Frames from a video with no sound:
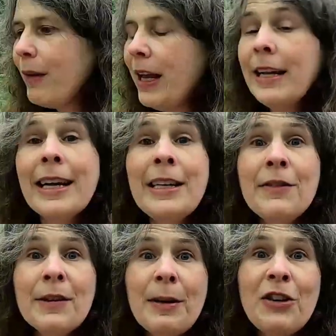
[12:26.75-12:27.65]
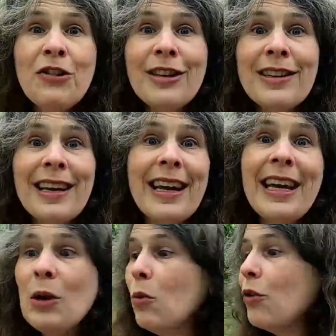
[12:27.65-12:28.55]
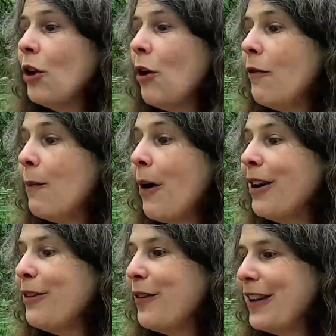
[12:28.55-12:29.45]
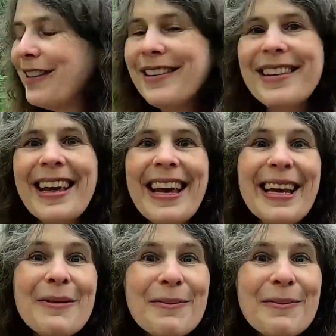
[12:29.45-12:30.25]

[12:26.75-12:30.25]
yeah, native species equals a lot of biodiversity.